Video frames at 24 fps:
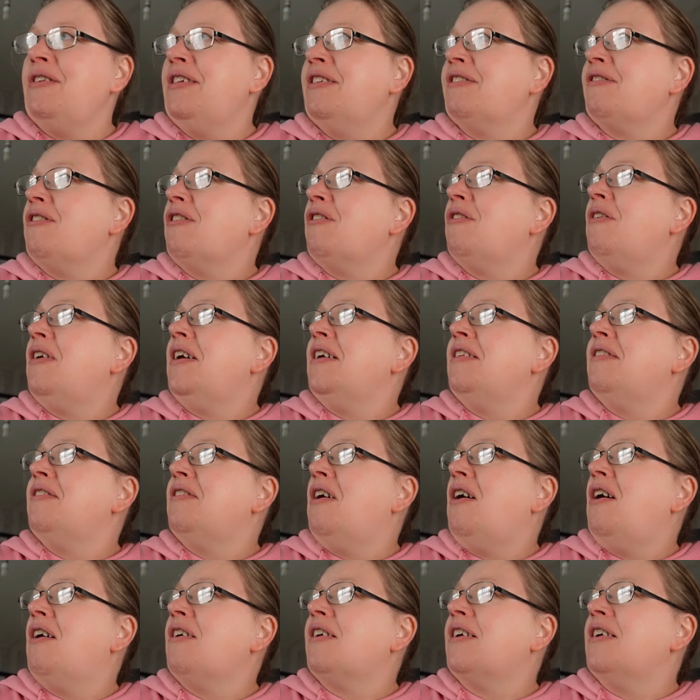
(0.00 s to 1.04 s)
It's got quite
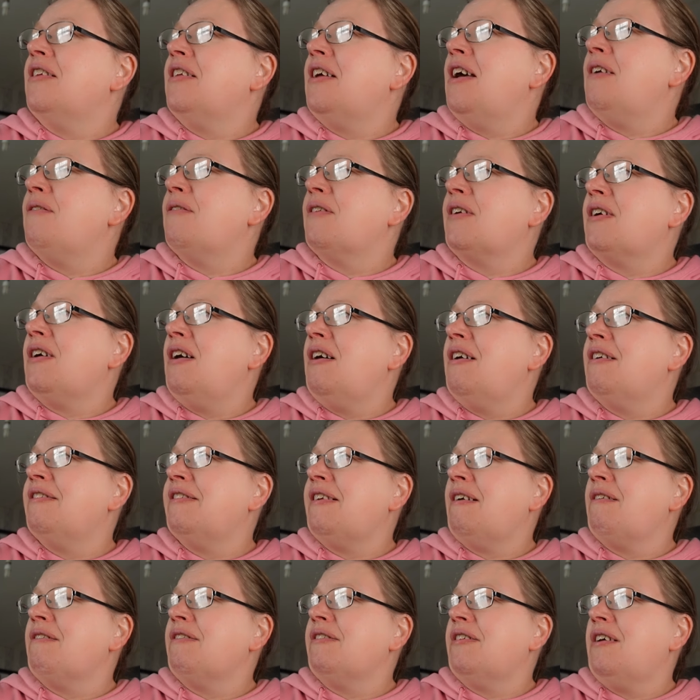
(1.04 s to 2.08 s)
dark and
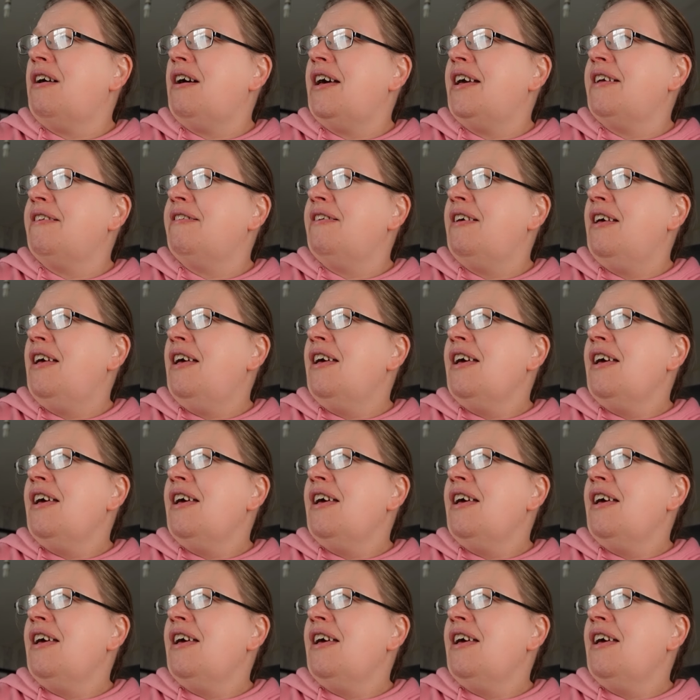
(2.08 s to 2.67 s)
overcast outside,